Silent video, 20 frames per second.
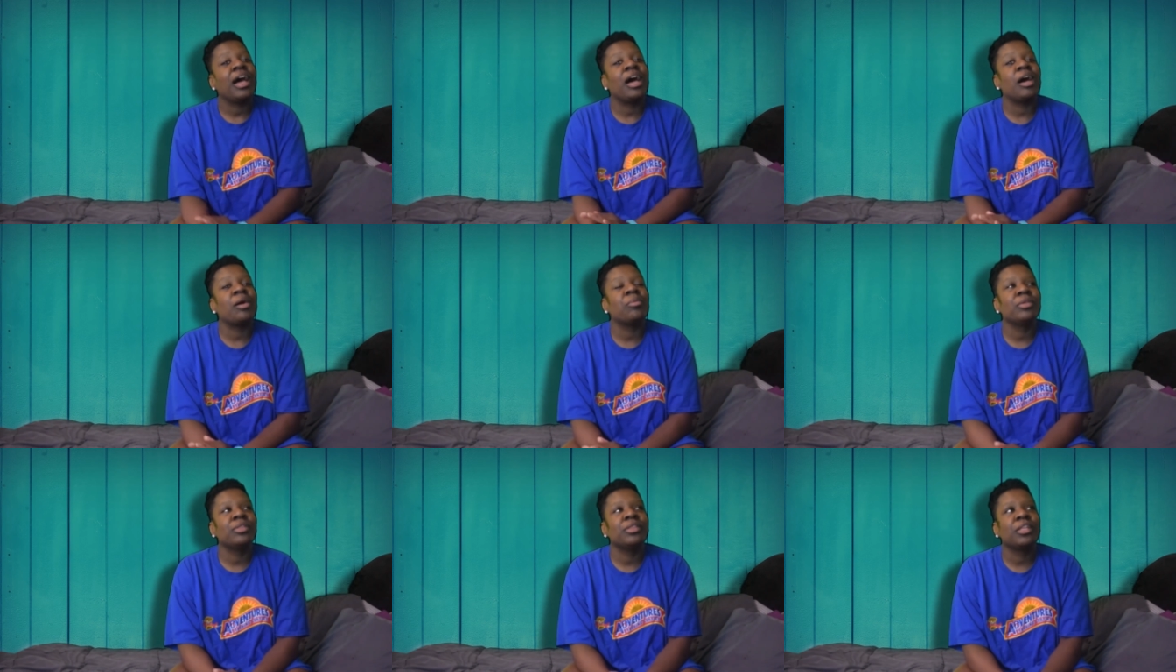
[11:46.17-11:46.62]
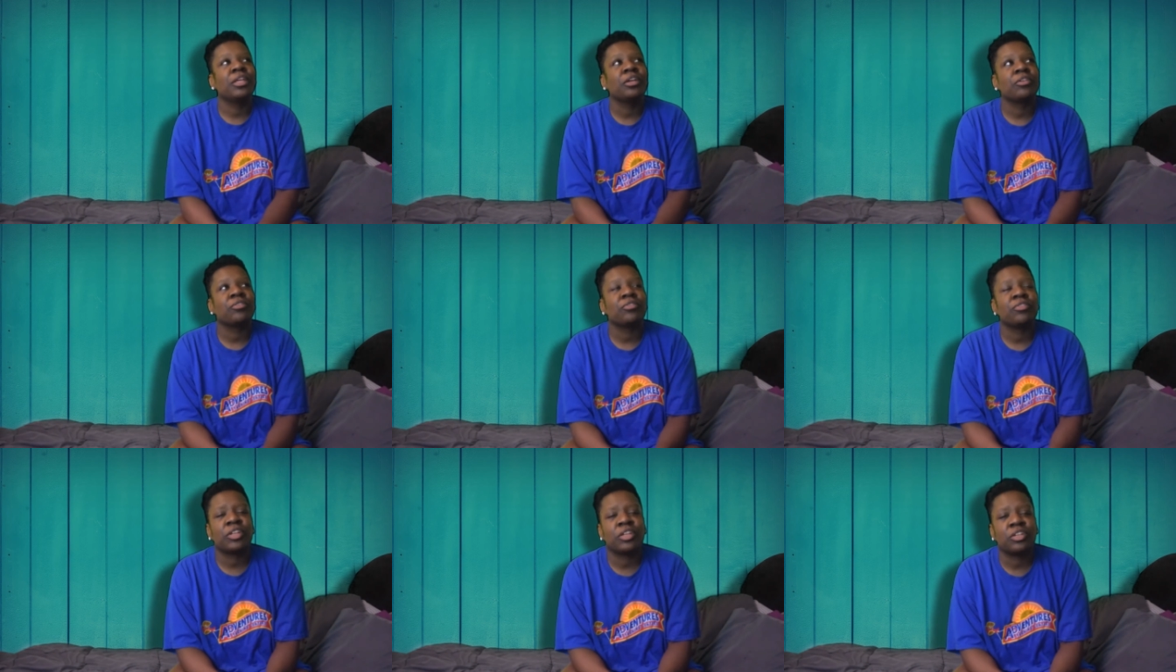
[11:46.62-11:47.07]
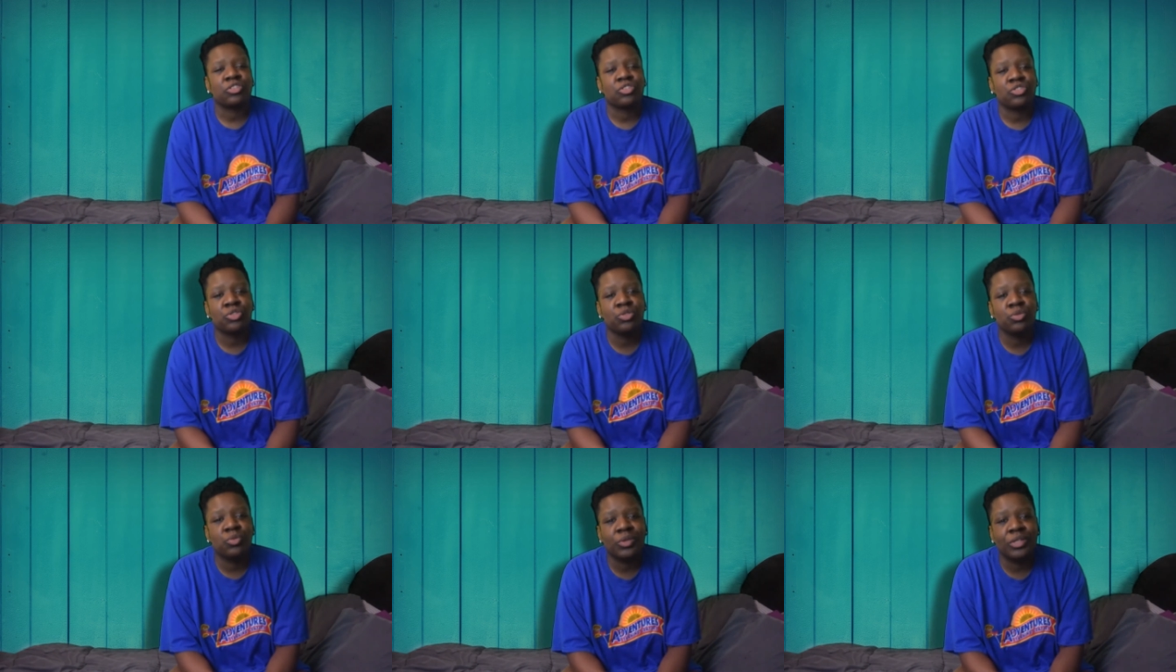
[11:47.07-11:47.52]
I've been there for like
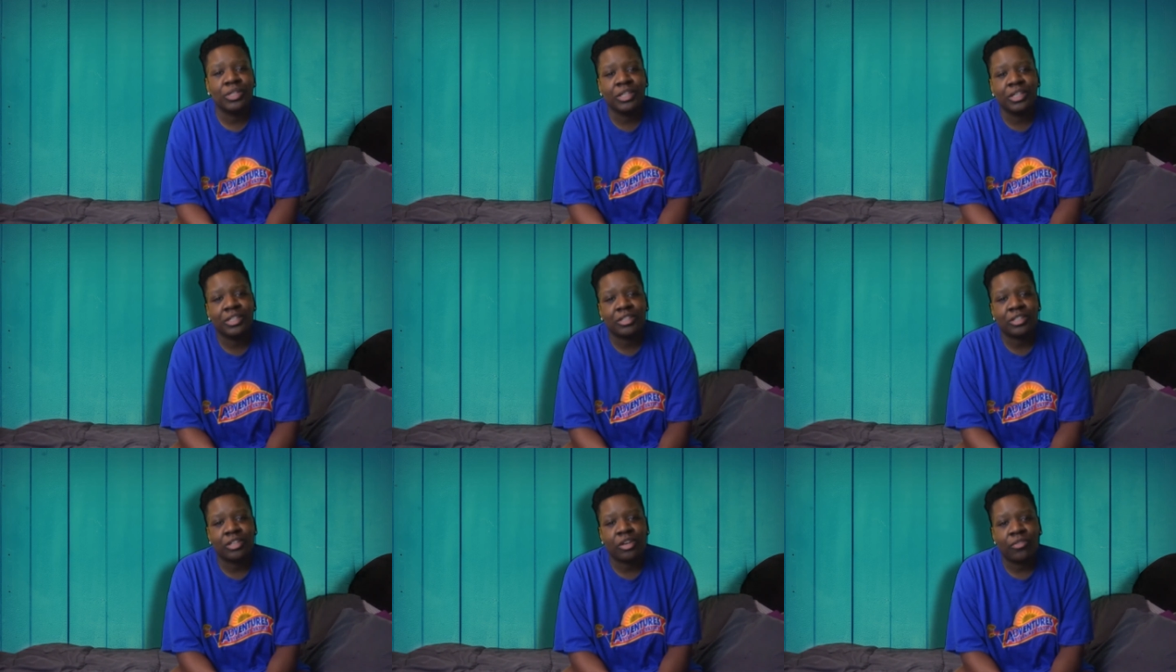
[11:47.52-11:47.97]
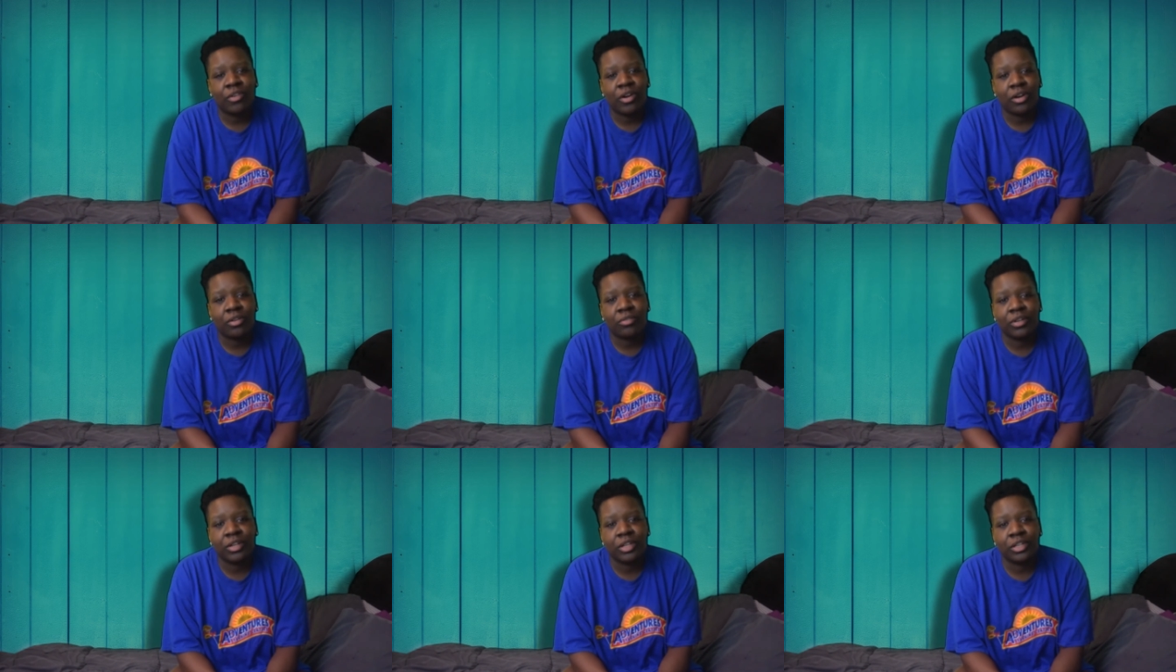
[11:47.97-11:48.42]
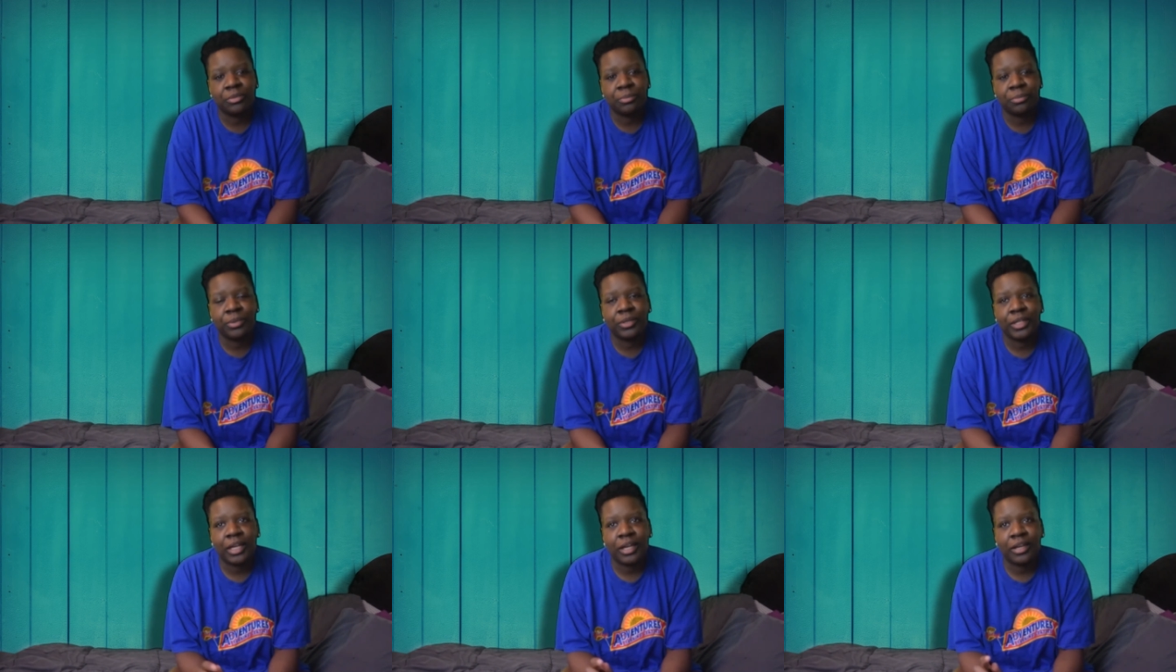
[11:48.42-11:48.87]
two weeks. I've already
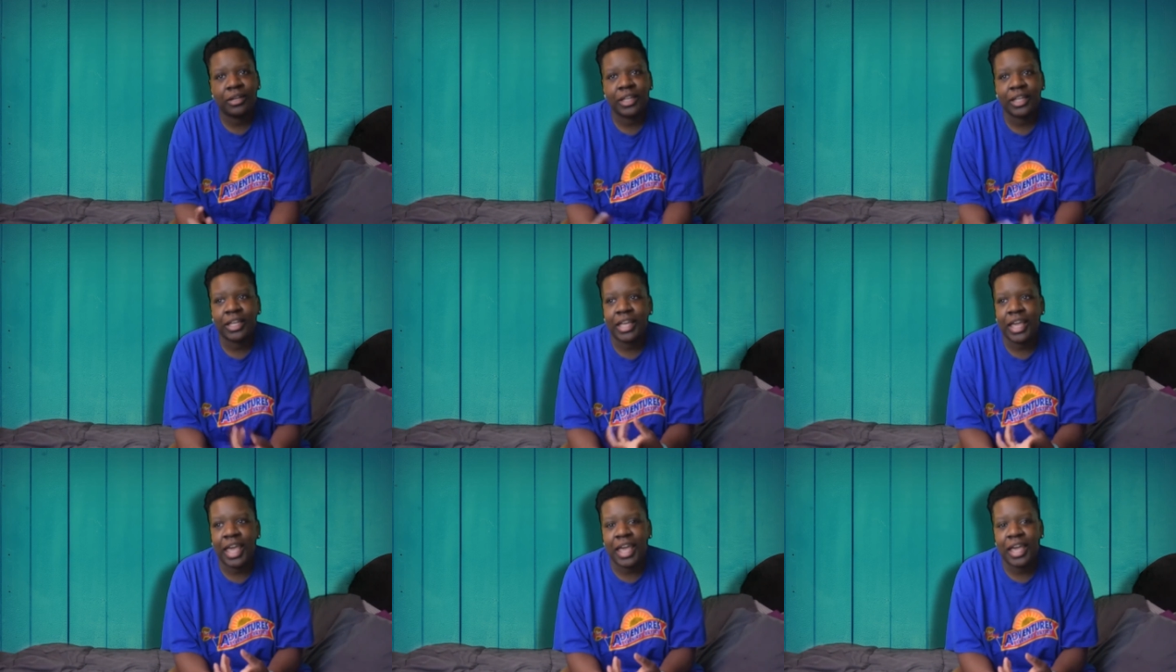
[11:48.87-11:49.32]
put out like an